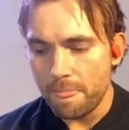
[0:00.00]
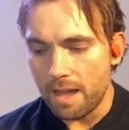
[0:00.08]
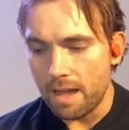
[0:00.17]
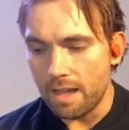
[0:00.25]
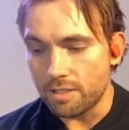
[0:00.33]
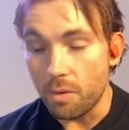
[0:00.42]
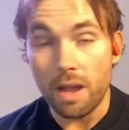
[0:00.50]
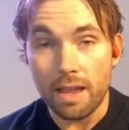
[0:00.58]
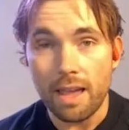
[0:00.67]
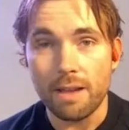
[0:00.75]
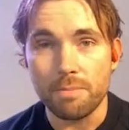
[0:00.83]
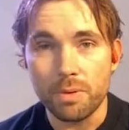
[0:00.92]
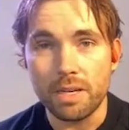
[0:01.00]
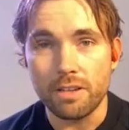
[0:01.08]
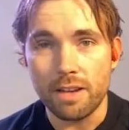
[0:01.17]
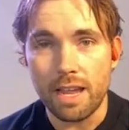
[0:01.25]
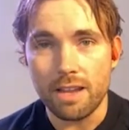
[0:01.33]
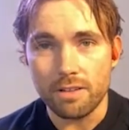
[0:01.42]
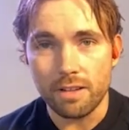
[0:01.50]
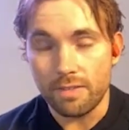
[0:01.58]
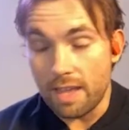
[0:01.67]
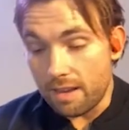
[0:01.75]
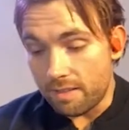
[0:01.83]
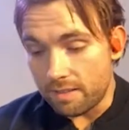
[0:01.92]
So I had a pretty good handle on
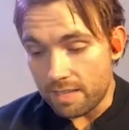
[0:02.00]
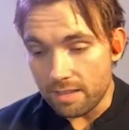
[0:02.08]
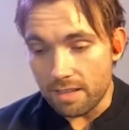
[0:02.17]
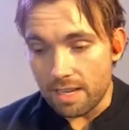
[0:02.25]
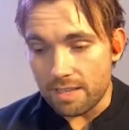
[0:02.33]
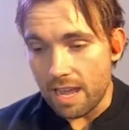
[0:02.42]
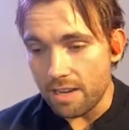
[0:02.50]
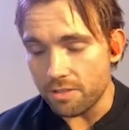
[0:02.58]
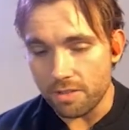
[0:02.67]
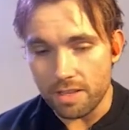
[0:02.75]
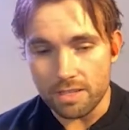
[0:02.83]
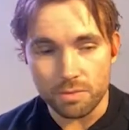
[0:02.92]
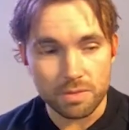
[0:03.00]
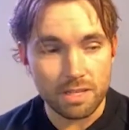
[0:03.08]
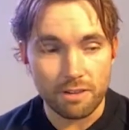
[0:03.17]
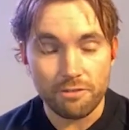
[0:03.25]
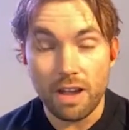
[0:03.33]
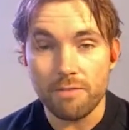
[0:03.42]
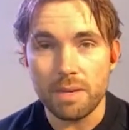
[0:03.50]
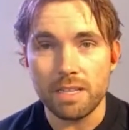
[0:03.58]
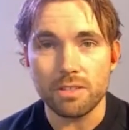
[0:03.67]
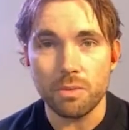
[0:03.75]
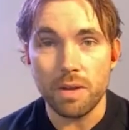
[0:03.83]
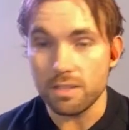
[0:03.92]
that. And the deadline to enter this was like 5
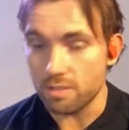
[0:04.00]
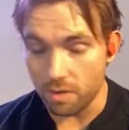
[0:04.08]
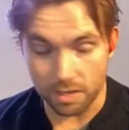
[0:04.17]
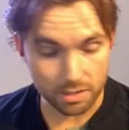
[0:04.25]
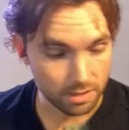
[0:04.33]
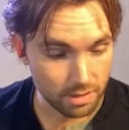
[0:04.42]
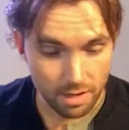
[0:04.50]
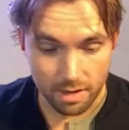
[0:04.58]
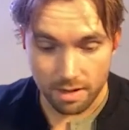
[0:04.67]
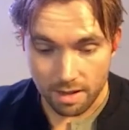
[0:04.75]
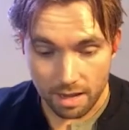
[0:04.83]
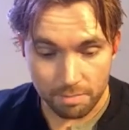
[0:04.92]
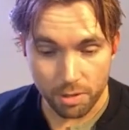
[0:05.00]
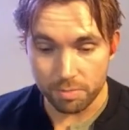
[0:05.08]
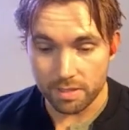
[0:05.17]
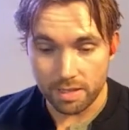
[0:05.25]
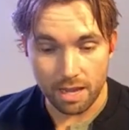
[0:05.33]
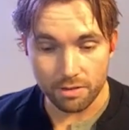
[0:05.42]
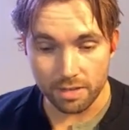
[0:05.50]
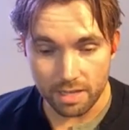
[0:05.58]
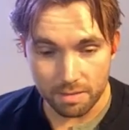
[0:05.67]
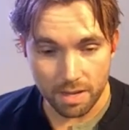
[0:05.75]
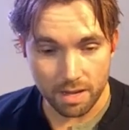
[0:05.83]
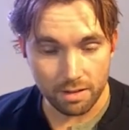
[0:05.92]
minutes away. So I pooped together an
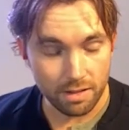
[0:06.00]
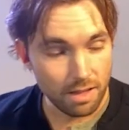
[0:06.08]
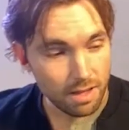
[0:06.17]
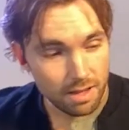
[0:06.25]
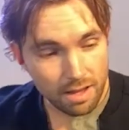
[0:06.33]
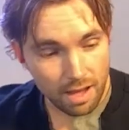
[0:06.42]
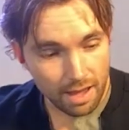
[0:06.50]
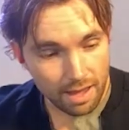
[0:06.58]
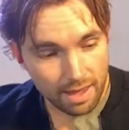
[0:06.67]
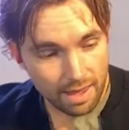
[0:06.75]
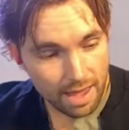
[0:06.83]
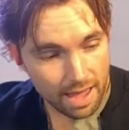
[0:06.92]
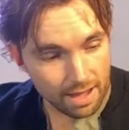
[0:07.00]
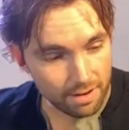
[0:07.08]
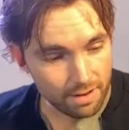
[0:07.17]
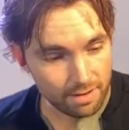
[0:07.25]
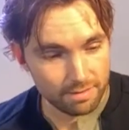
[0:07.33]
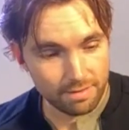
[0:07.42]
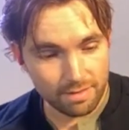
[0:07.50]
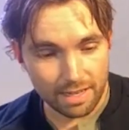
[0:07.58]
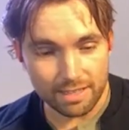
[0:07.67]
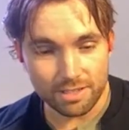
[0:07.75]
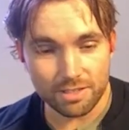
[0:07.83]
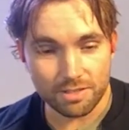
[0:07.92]
email. I had a
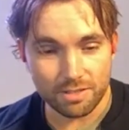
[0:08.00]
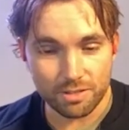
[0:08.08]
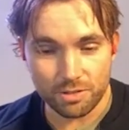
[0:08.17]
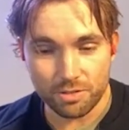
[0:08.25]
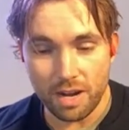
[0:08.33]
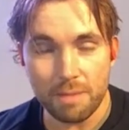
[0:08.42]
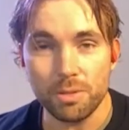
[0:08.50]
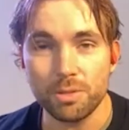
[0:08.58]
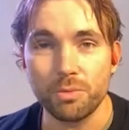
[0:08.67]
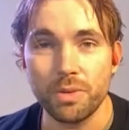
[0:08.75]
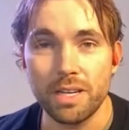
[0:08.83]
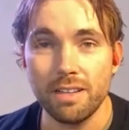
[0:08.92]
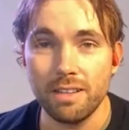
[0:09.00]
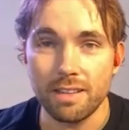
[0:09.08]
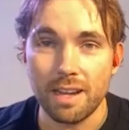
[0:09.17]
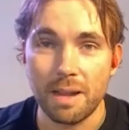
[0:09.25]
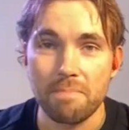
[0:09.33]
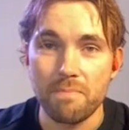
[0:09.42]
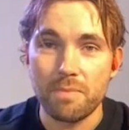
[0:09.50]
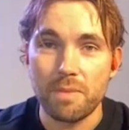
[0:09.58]
scrambled reel that I